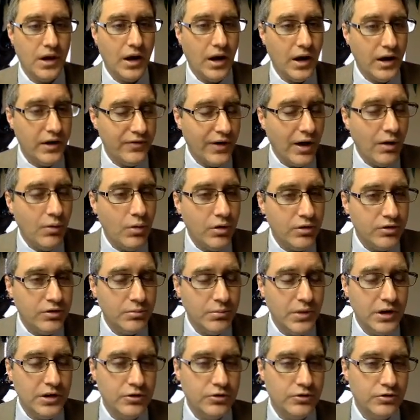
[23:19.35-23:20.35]
if I want to
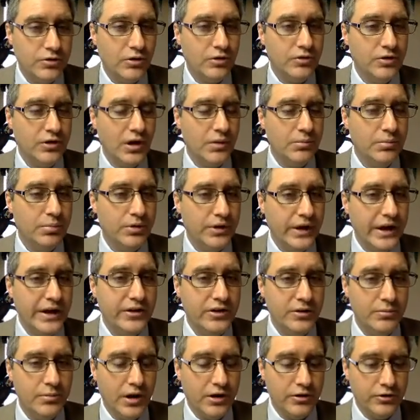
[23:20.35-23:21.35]
make sure that I'm
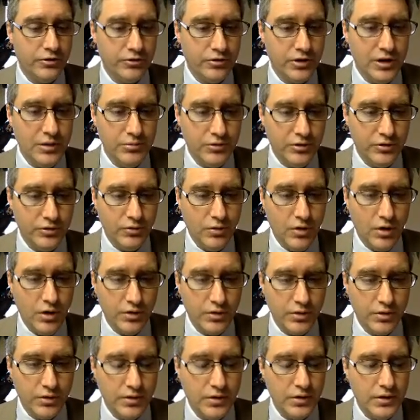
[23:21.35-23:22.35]
planted by streams of
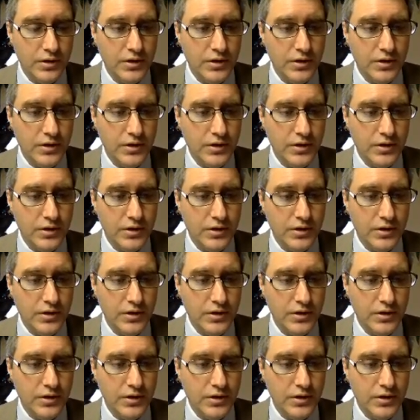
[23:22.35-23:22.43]
water,